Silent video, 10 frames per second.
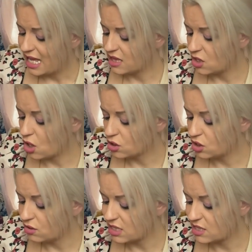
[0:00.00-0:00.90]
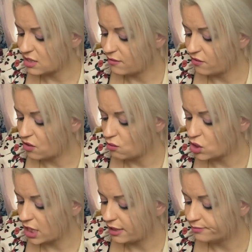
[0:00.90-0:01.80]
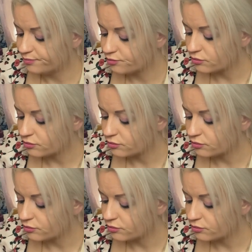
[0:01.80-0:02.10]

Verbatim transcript: in the not too distant future.